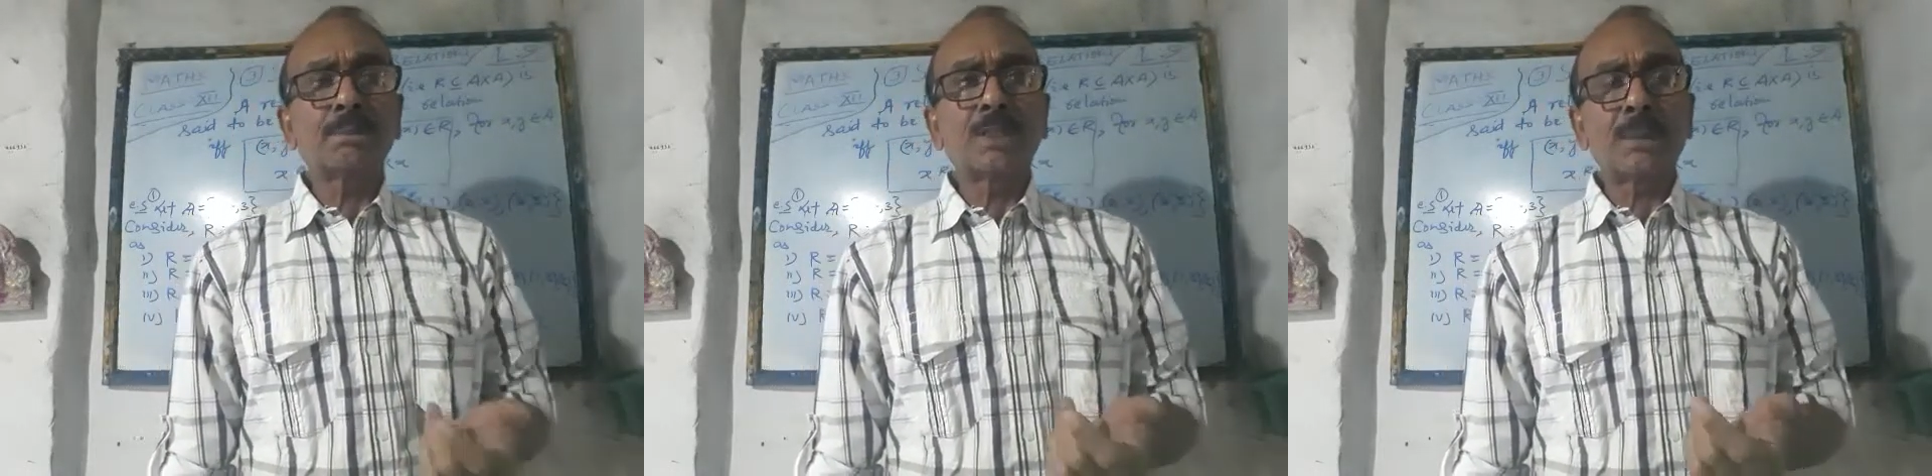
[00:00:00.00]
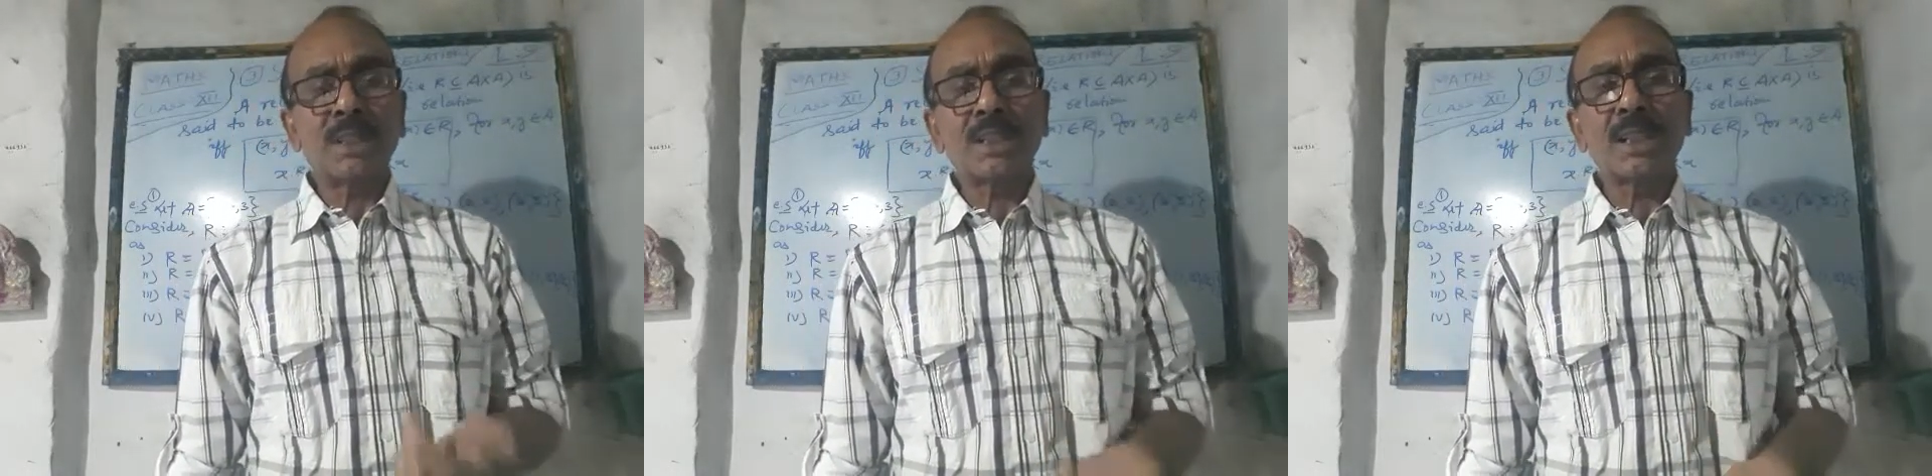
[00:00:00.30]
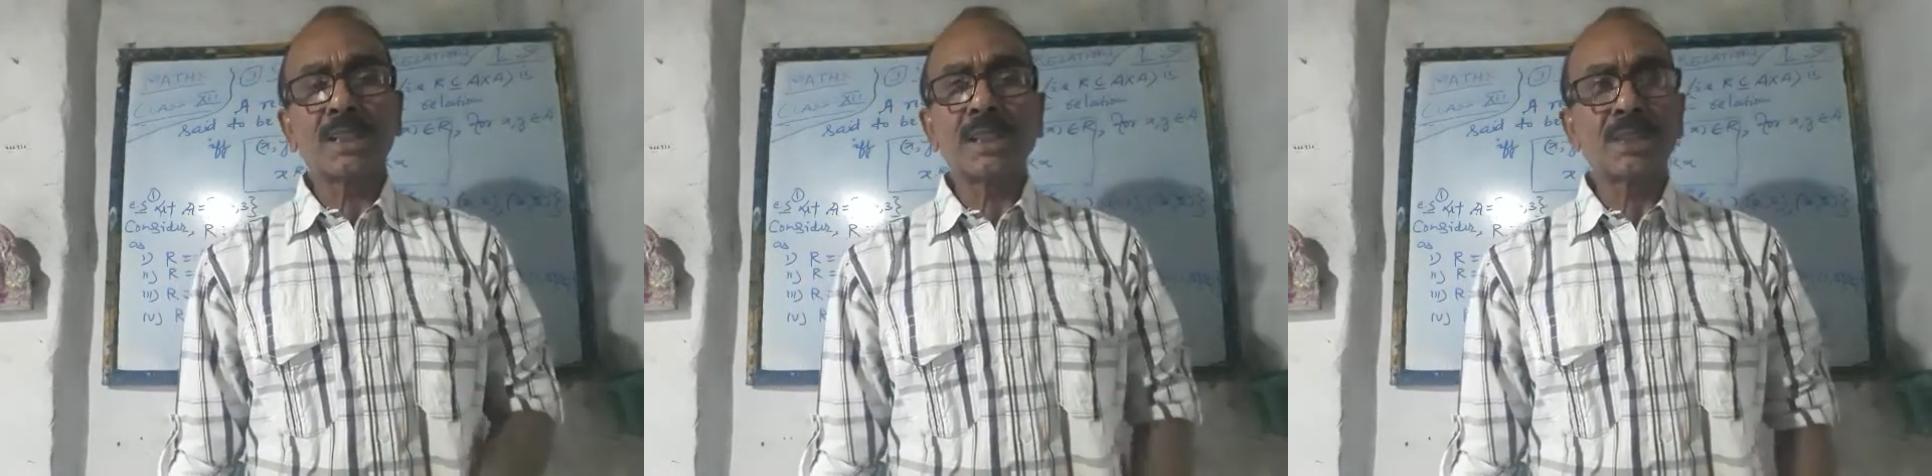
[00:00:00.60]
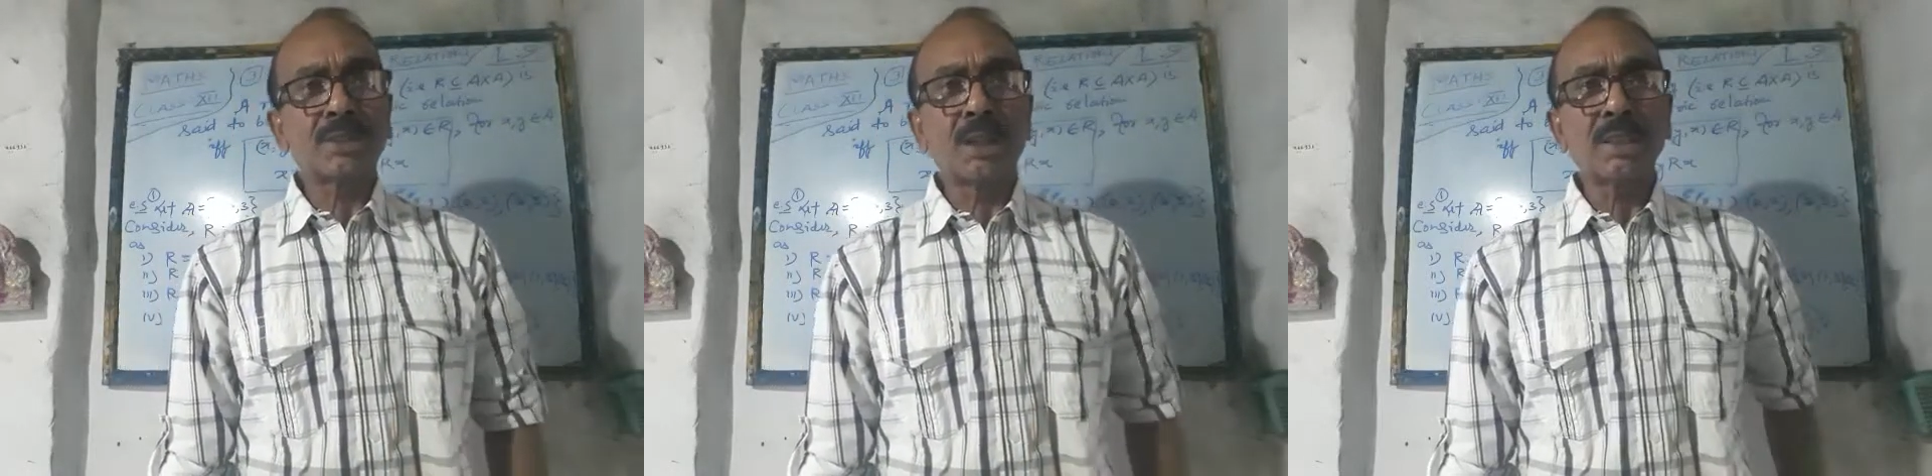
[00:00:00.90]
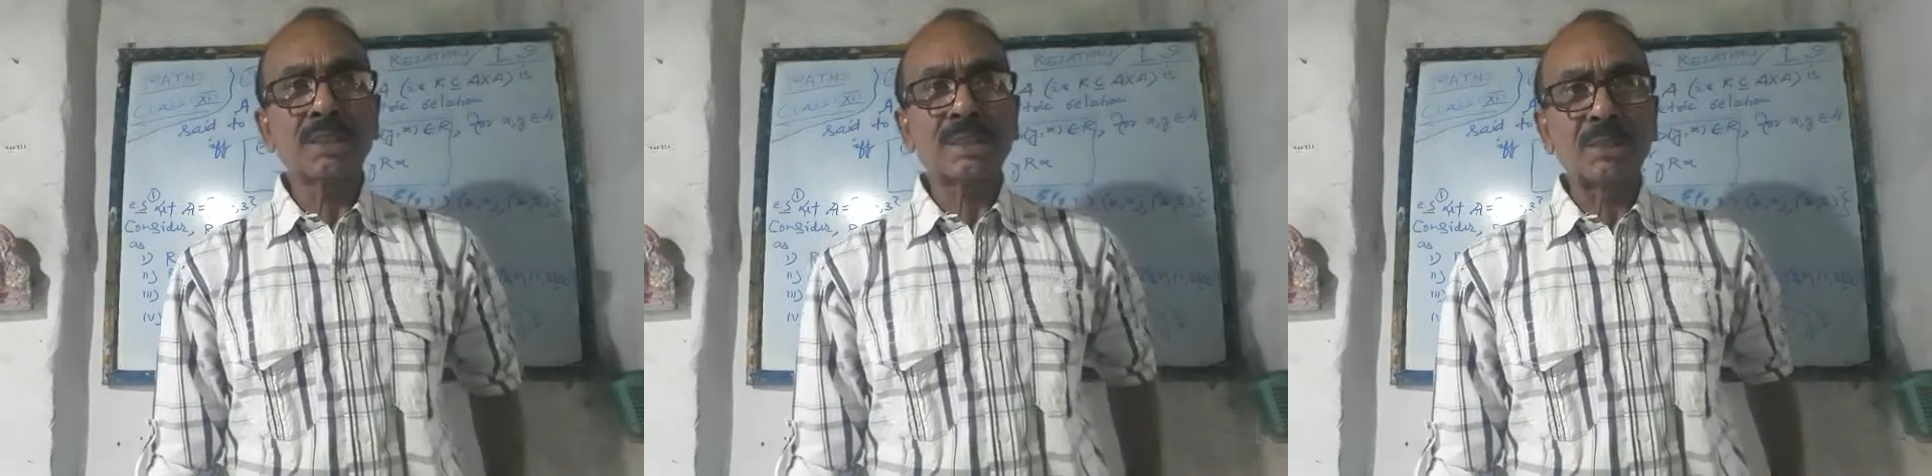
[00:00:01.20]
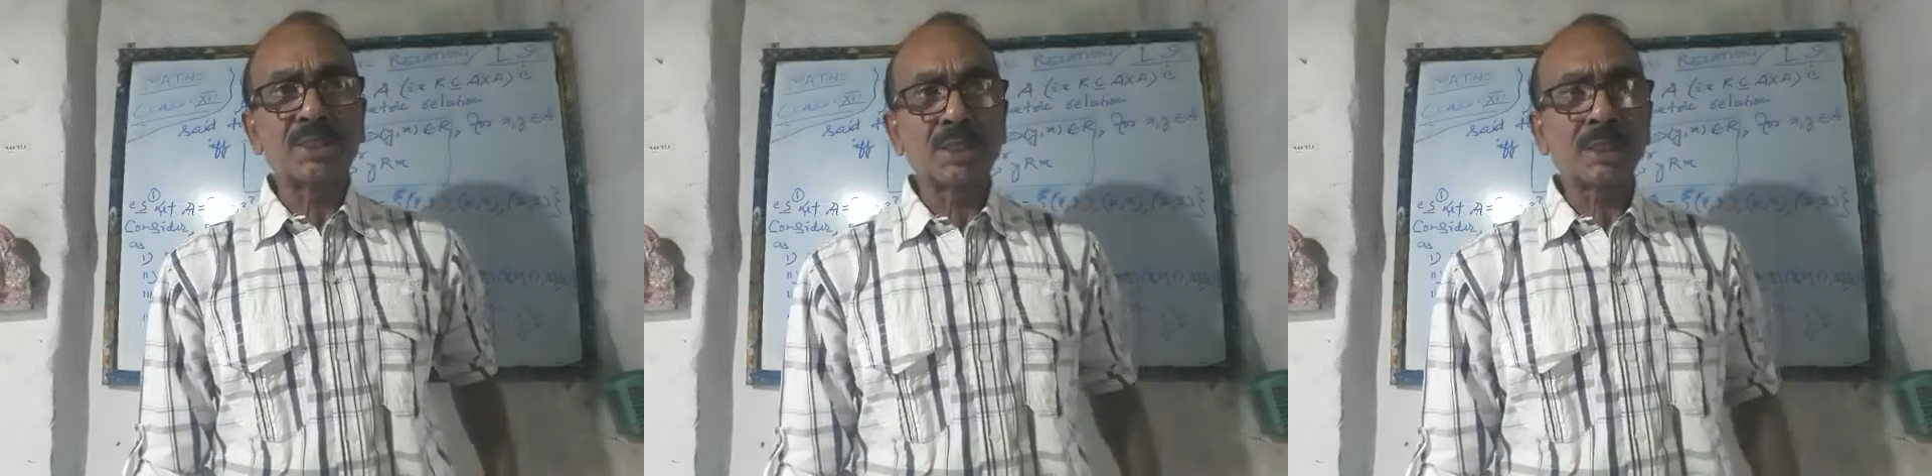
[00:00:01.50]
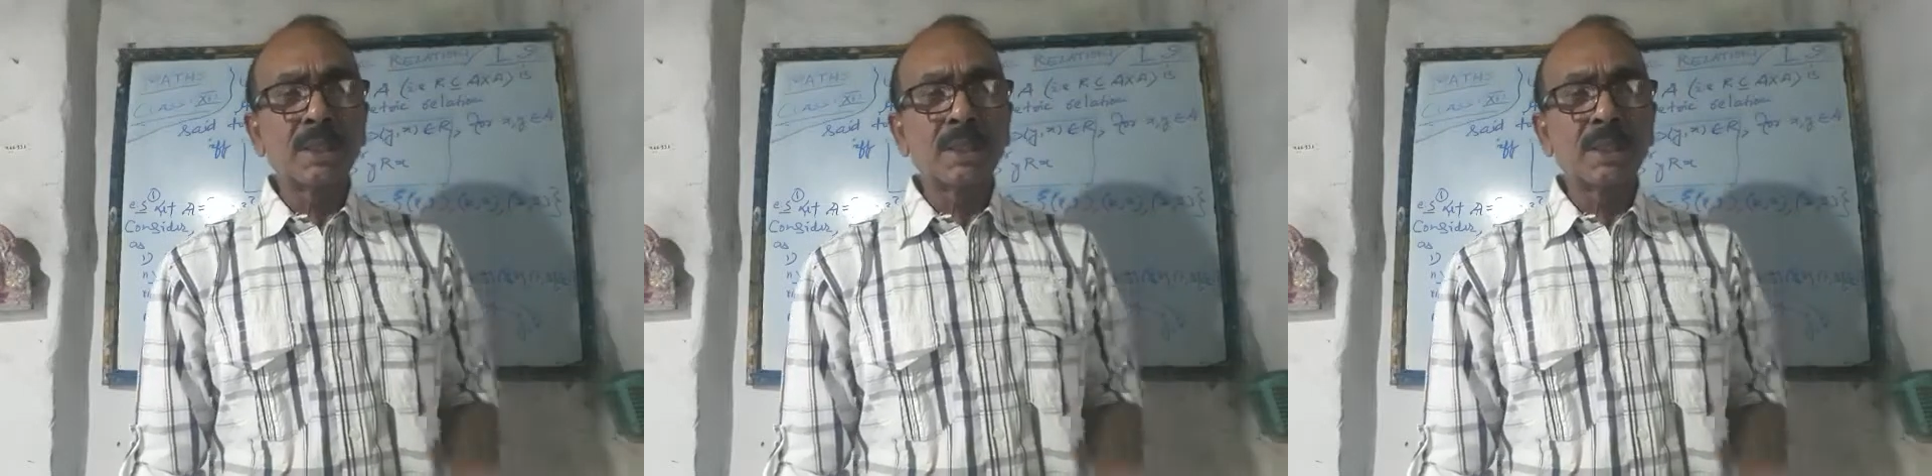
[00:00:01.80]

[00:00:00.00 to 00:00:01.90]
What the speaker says: given relation is not symmetric.